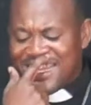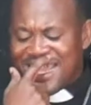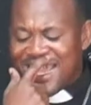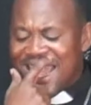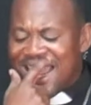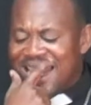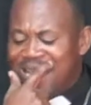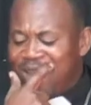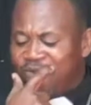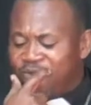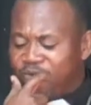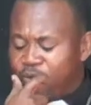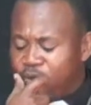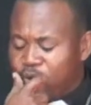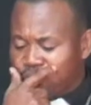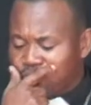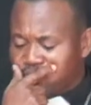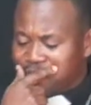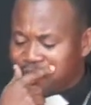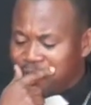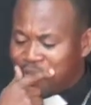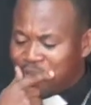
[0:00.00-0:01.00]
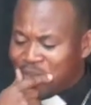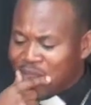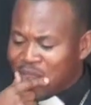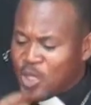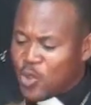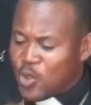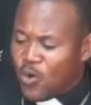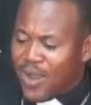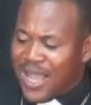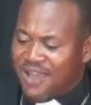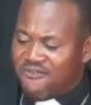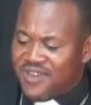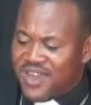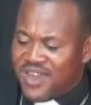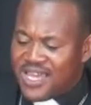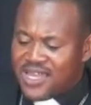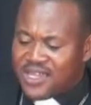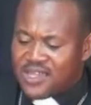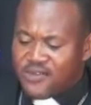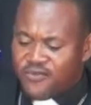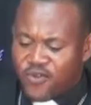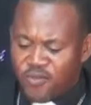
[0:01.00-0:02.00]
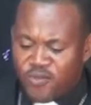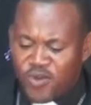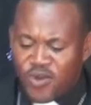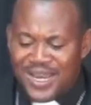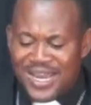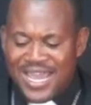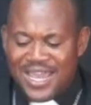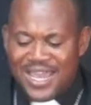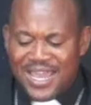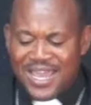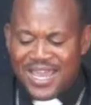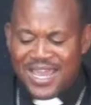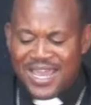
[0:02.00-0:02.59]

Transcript: any fruit to harvest from your life in the